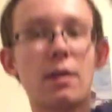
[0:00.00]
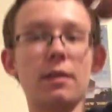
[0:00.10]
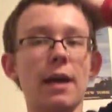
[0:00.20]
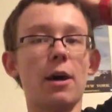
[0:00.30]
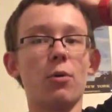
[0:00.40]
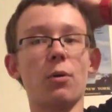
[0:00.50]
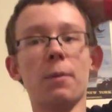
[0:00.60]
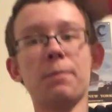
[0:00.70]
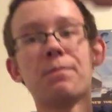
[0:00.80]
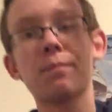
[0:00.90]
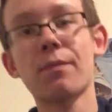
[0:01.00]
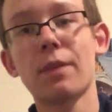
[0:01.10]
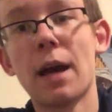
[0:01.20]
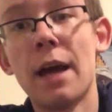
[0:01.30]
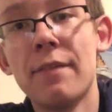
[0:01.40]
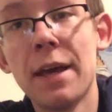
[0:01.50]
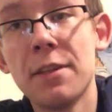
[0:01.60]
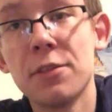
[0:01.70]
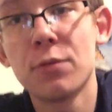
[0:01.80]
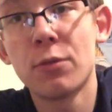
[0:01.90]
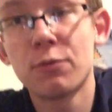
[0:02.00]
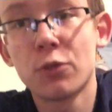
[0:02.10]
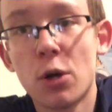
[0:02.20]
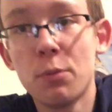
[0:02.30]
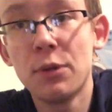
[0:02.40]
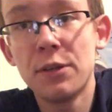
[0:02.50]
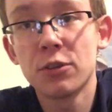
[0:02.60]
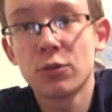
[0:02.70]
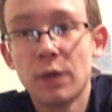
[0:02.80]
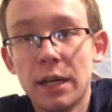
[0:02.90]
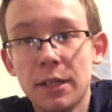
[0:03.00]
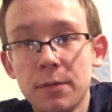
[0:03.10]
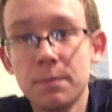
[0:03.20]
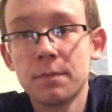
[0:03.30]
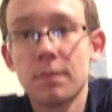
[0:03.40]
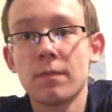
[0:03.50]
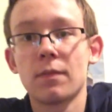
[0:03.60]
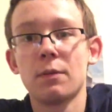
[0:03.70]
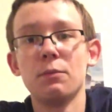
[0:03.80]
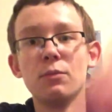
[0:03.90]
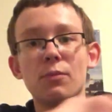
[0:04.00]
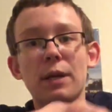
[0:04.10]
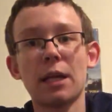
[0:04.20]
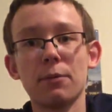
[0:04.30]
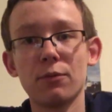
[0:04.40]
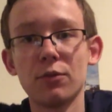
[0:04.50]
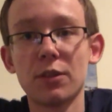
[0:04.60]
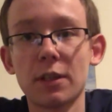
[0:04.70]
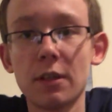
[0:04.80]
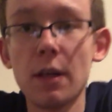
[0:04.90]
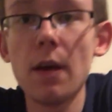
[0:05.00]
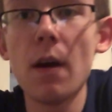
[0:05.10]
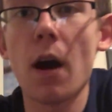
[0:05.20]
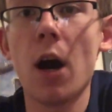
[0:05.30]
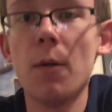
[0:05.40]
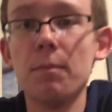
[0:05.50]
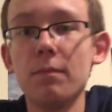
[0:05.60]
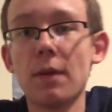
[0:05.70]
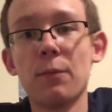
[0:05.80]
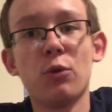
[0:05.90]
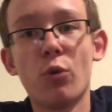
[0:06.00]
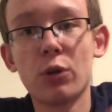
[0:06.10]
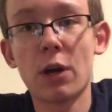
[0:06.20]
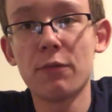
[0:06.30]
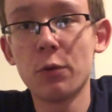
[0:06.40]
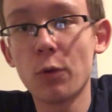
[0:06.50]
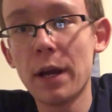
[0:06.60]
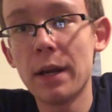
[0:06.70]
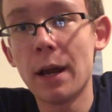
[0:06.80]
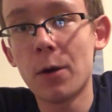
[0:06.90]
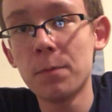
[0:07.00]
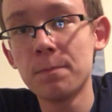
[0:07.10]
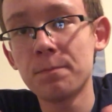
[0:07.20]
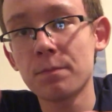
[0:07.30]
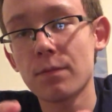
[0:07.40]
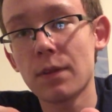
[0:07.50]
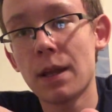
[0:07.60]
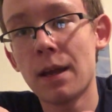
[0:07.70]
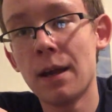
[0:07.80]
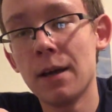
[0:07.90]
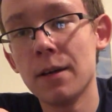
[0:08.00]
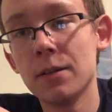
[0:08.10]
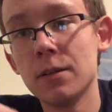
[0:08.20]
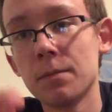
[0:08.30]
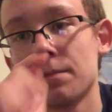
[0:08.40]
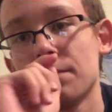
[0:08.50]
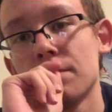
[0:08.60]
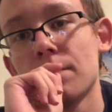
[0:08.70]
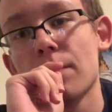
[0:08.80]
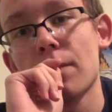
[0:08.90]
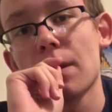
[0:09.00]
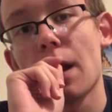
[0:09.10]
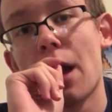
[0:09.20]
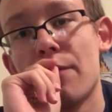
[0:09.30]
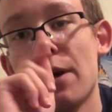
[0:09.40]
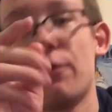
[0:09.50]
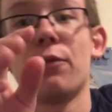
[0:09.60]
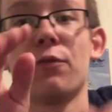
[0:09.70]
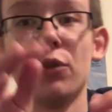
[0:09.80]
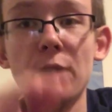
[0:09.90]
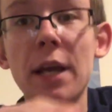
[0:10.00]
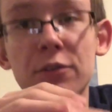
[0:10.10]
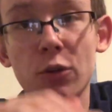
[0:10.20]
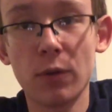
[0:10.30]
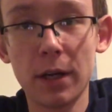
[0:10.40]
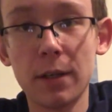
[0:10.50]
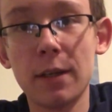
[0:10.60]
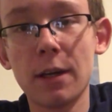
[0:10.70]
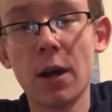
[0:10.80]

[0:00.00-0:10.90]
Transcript: Now, I've had this phone for a couple days already. Move my camera for a second. I'm recording off it right now. And I've had it for a few days already.